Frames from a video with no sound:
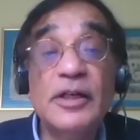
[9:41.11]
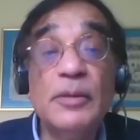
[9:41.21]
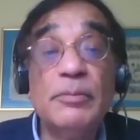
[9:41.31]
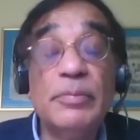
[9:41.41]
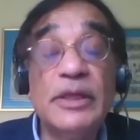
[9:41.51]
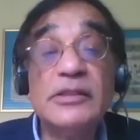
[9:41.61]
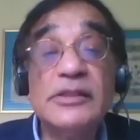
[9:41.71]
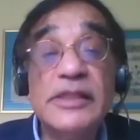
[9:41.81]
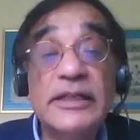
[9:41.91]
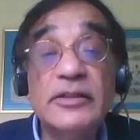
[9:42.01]
but
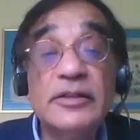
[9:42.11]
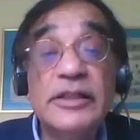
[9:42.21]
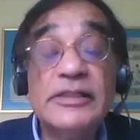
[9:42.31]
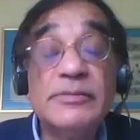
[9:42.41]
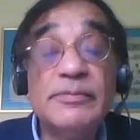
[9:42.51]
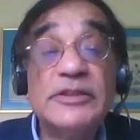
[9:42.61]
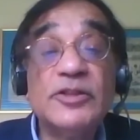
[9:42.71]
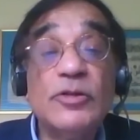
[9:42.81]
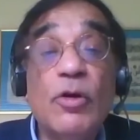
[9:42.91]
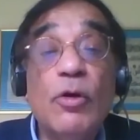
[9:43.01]
zikr is
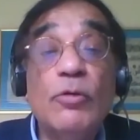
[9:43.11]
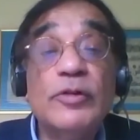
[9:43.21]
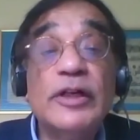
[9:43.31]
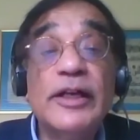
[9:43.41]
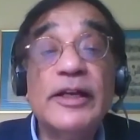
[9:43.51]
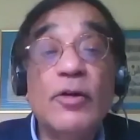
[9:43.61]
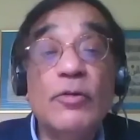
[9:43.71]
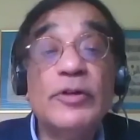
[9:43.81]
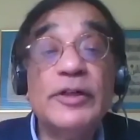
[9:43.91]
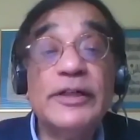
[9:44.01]
mentioned over and
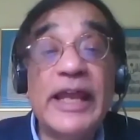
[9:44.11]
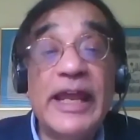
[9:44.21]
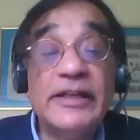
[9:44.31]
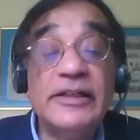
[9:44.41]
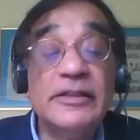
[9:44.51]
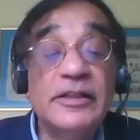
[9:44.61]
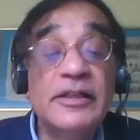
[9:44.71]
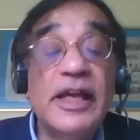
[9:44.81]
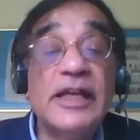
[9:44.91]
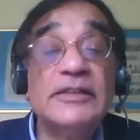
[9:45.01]
over again
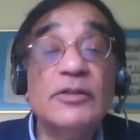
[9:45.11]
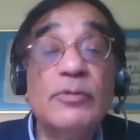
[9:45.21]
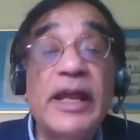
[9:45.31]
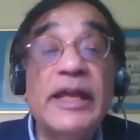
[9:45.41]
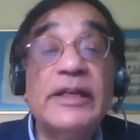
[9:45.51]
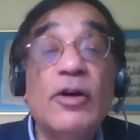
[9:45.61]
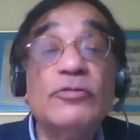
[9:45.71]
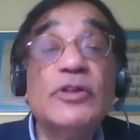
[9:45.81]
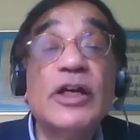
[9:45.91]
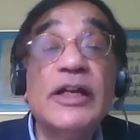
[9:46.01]
as a way
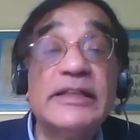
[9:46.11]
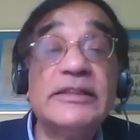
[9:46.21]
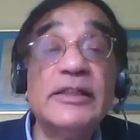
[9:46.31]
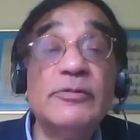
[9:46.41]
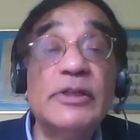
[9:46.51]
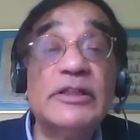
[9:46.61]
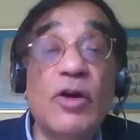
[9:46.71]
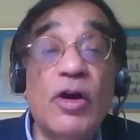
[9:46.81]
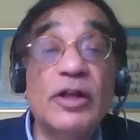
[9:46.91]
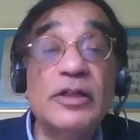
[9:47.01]
of connecting with
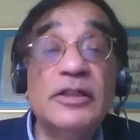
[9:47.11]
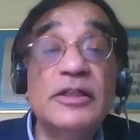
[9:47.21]
God.